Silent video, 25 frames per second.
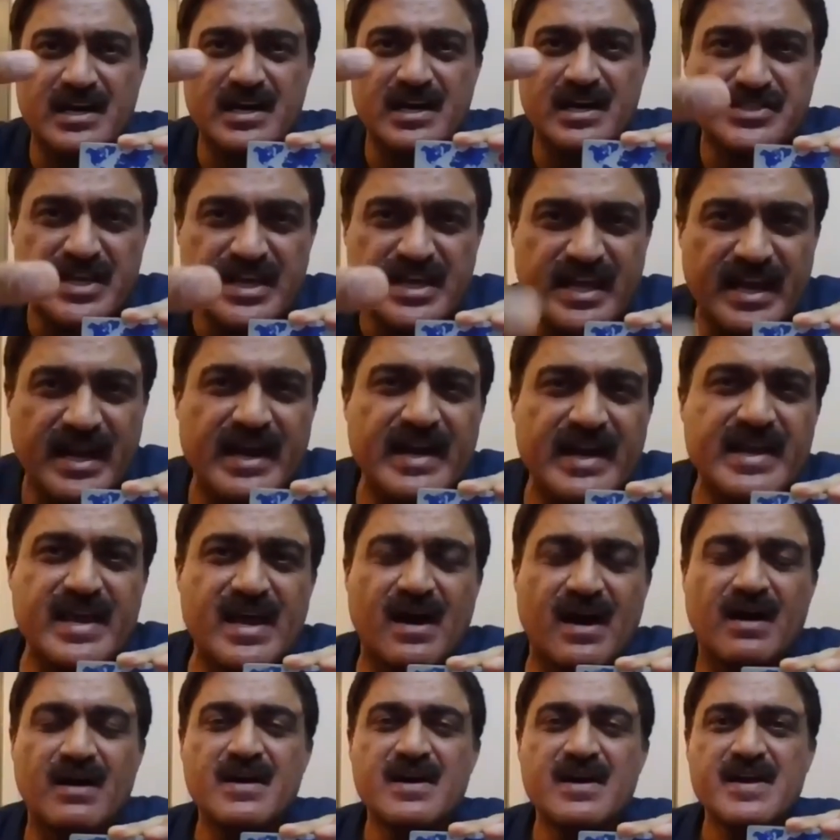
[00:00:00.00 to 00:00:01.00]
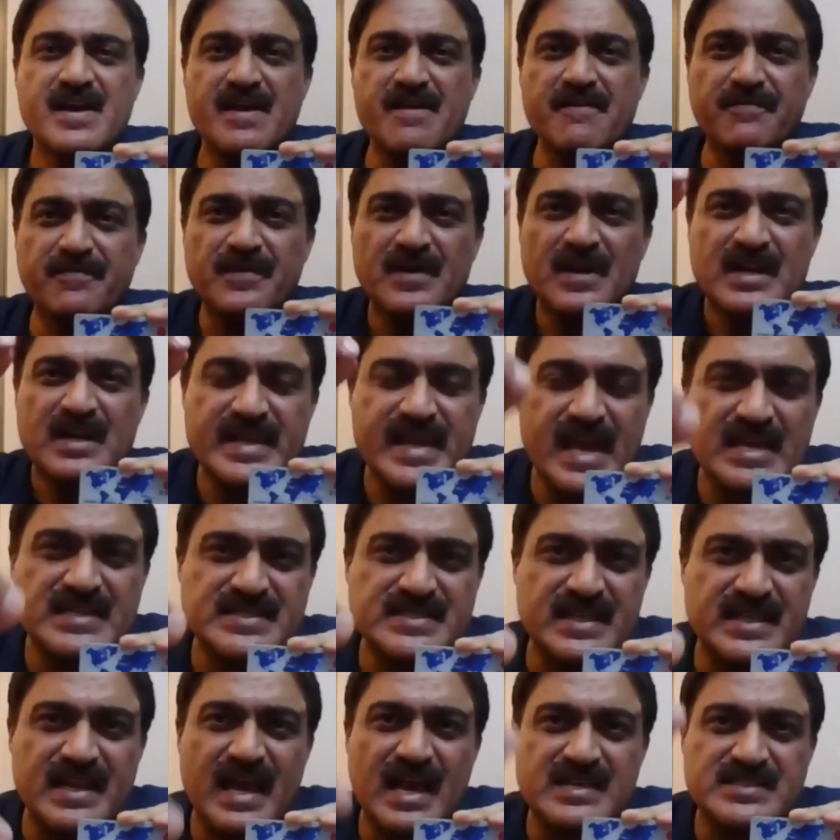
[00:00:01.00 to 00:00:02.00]
started seeing India,
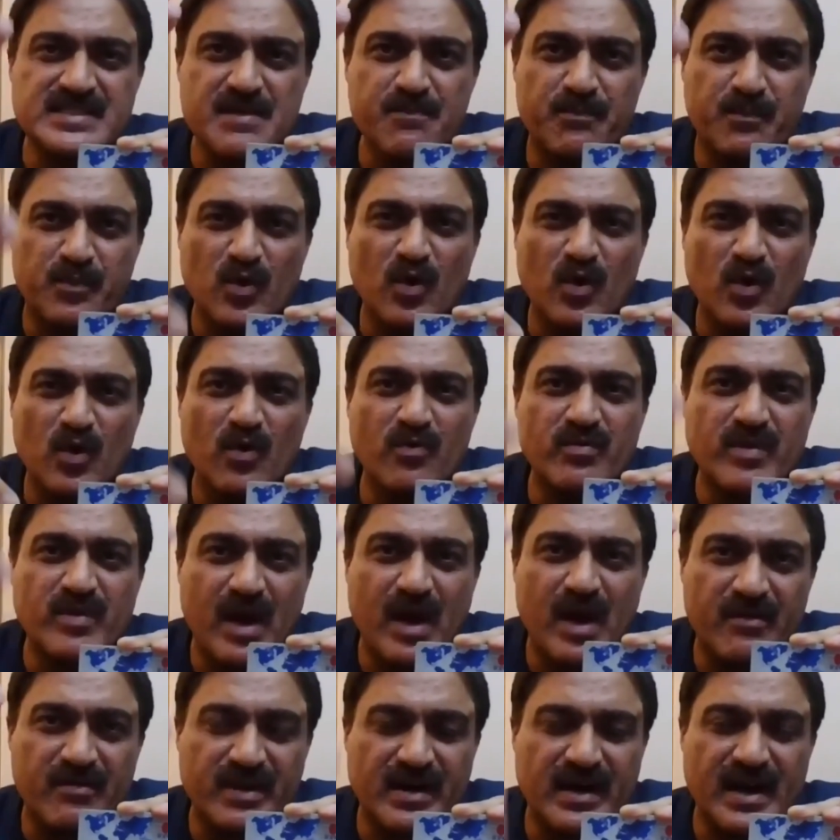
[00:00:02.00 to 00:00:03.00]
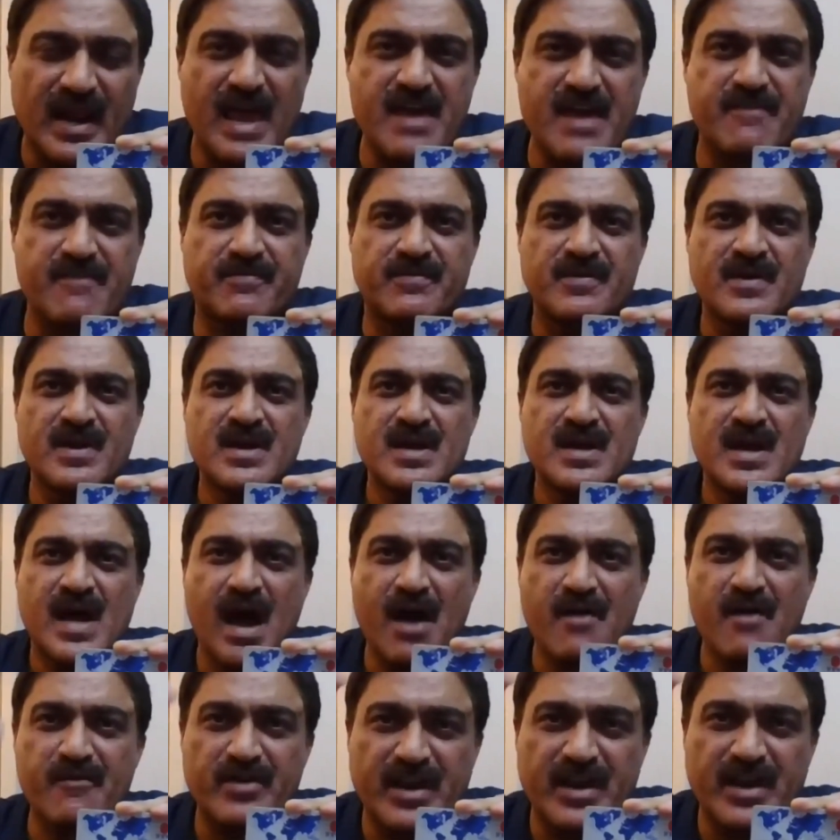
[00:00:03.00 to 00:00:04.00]
if DXN has improved our life,
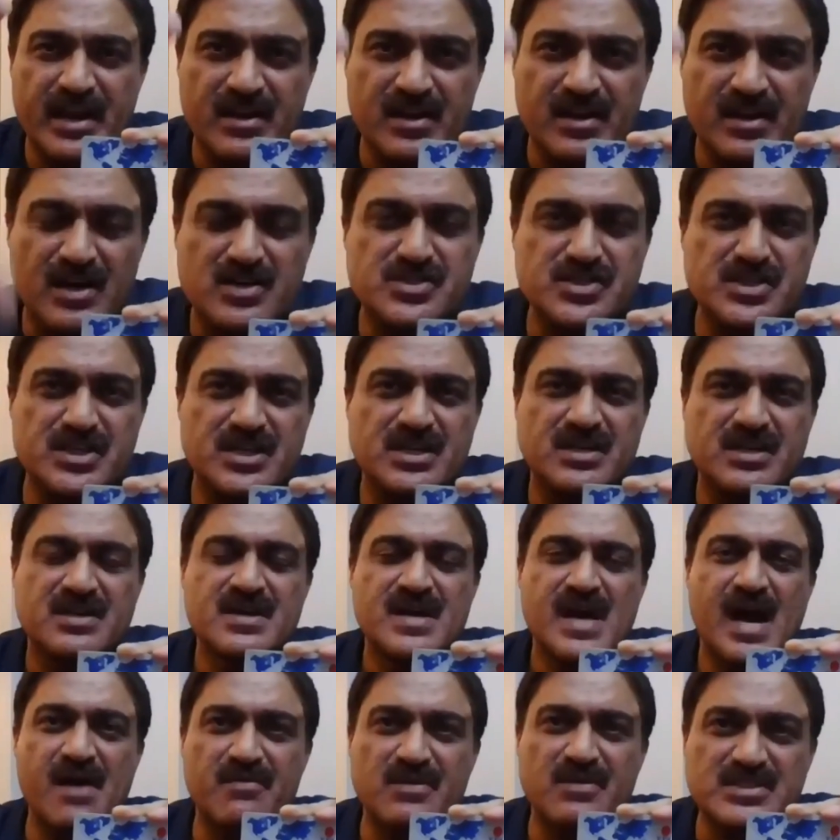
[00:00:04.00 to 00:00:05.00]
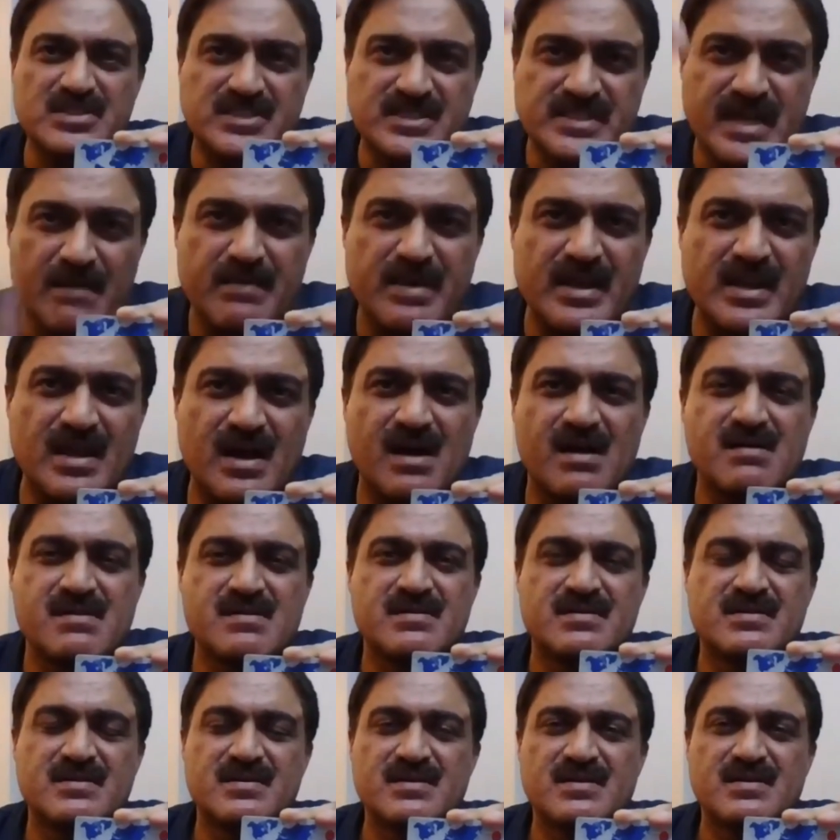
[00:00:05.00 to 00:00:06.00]
our energy, our stamina,
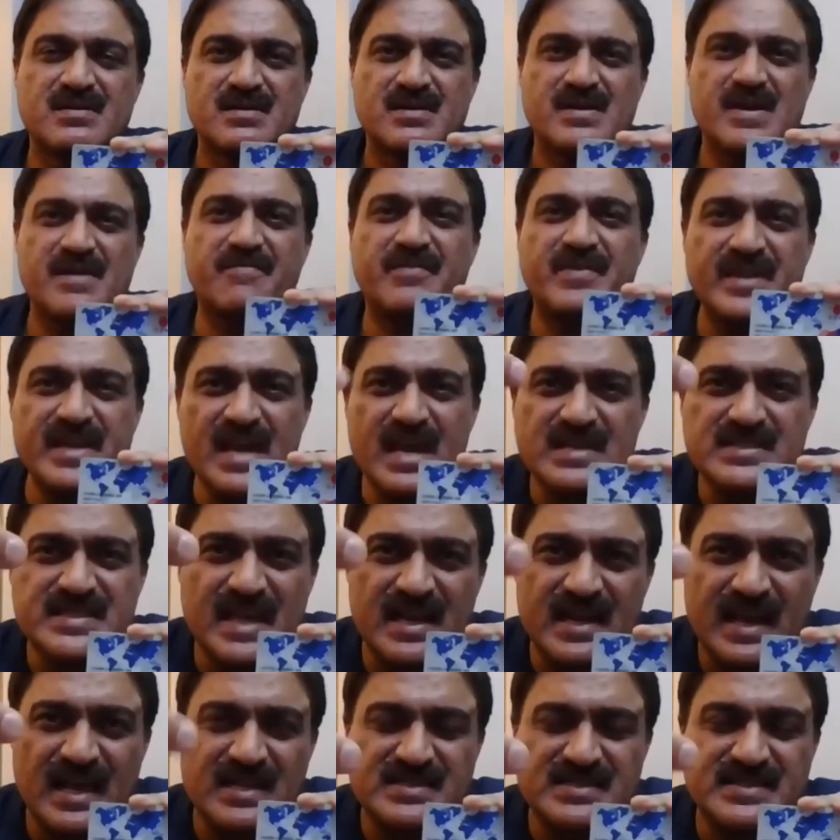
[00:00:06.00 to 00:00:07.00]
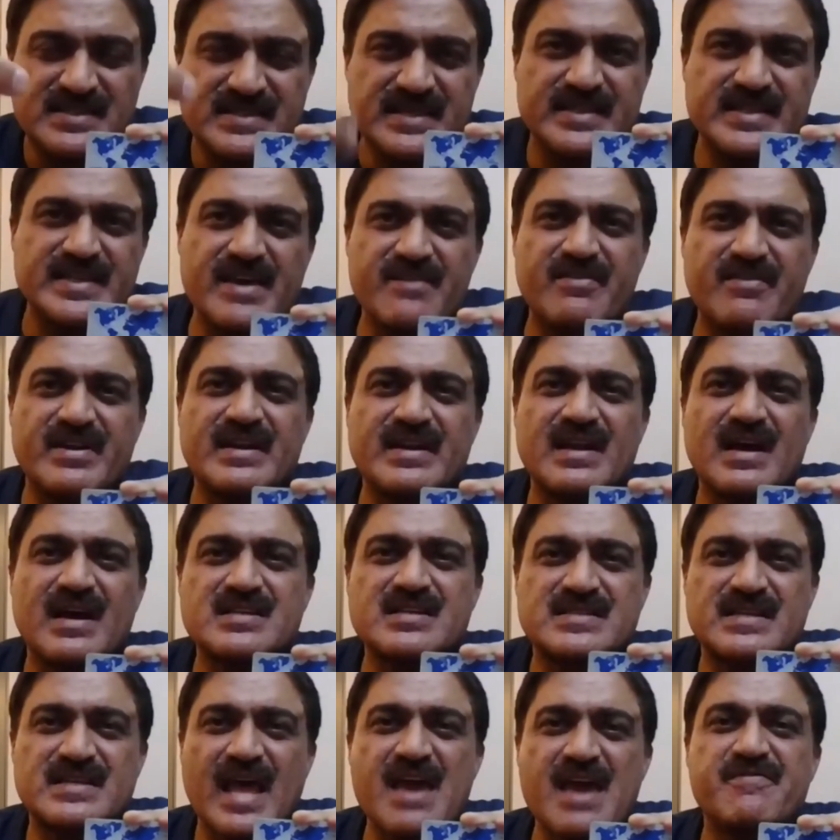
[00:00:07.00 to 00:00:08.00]
if DXN has given us
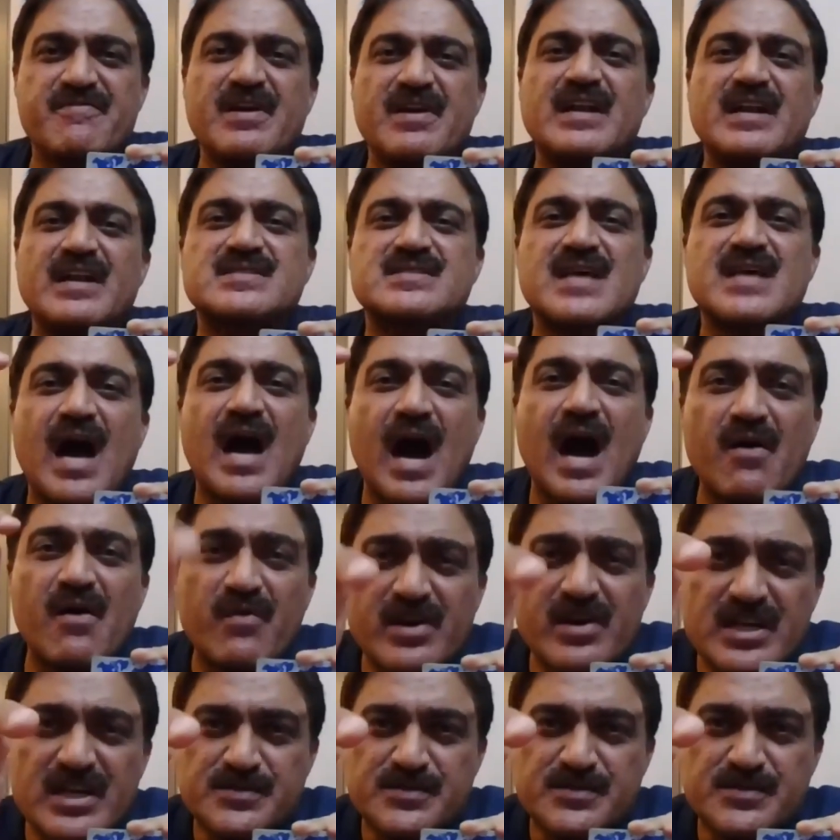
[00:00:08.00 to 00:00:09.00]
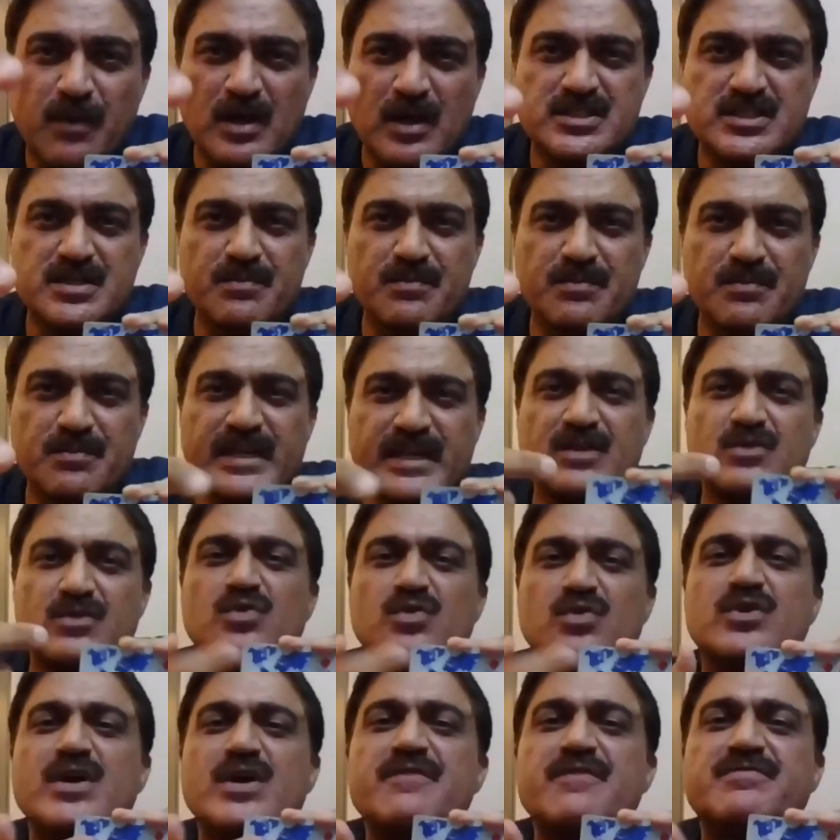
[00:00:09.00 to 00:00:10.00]
life, it is our responsibility to
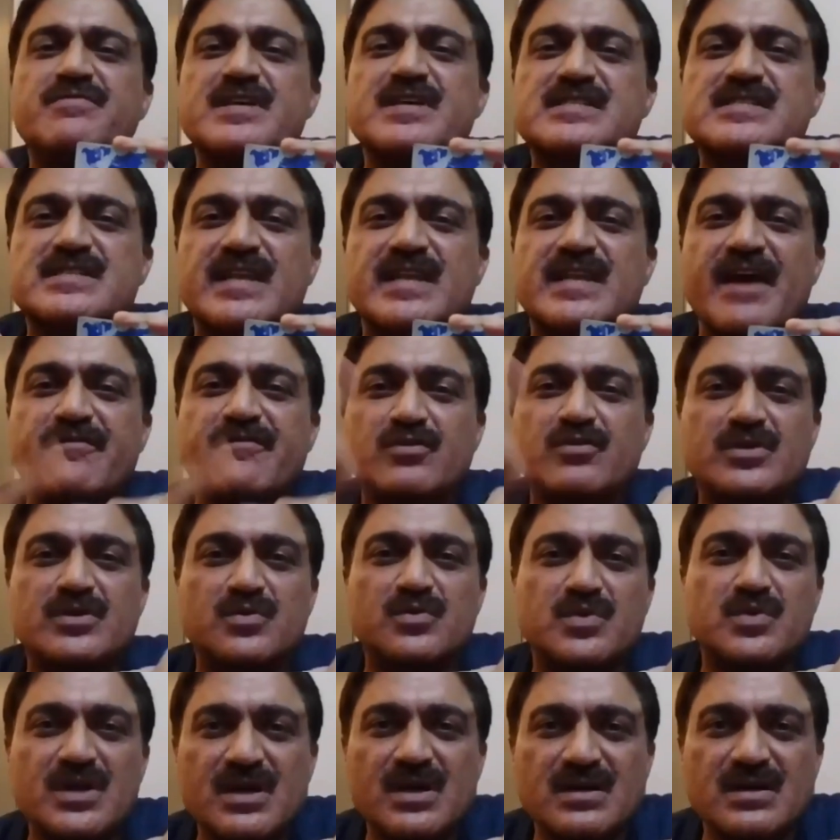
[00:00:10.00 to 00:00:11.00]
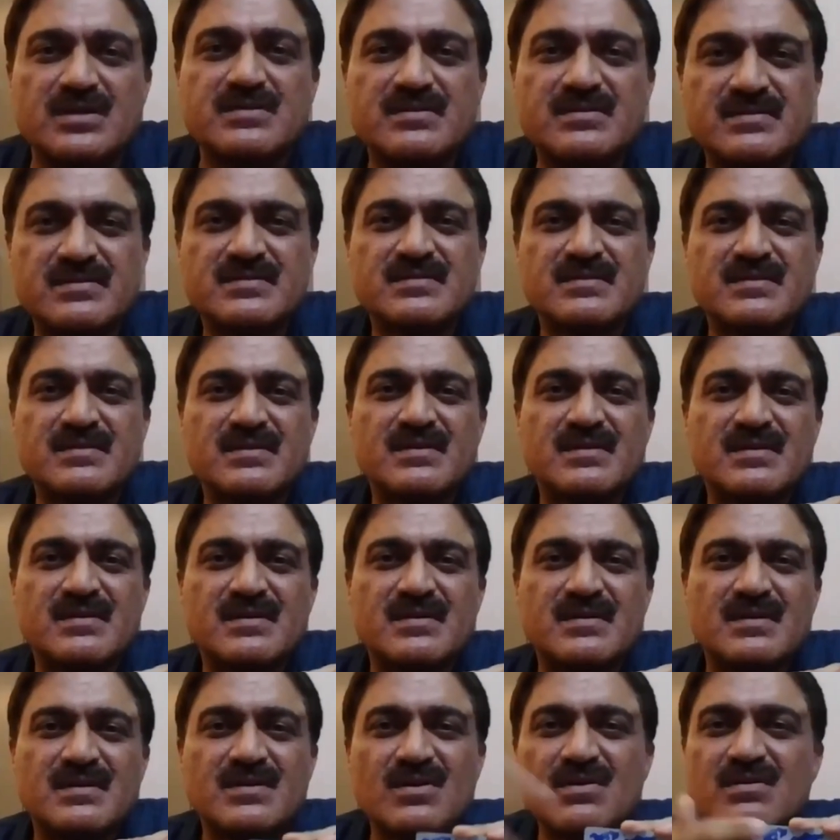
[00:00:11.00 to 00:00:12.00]
give this life to the world. Don't keep
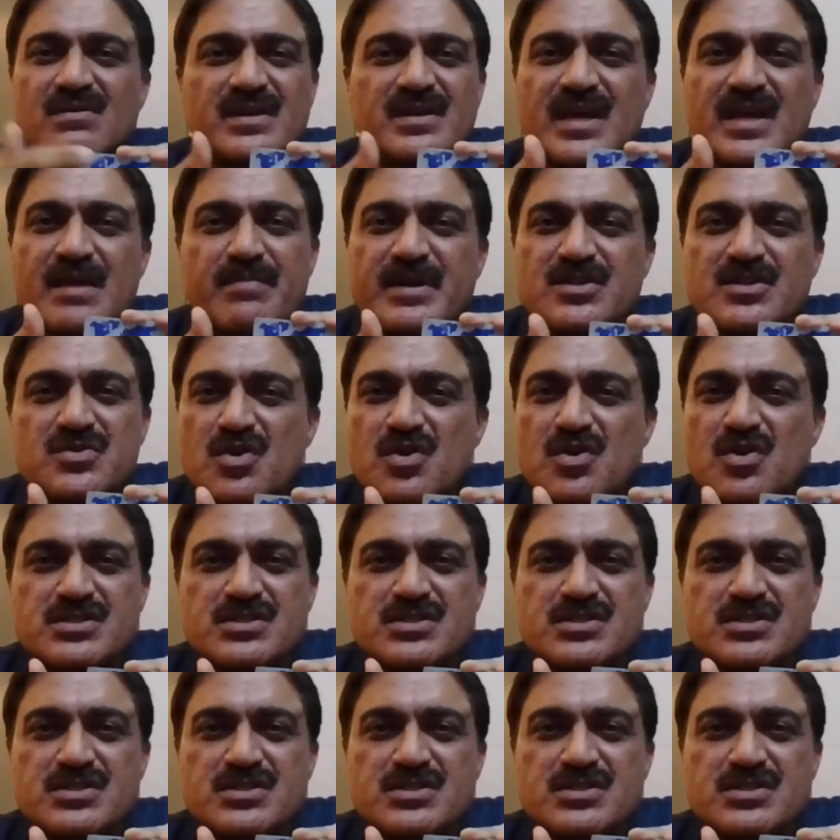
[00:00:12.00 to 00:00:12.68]
it to yourself.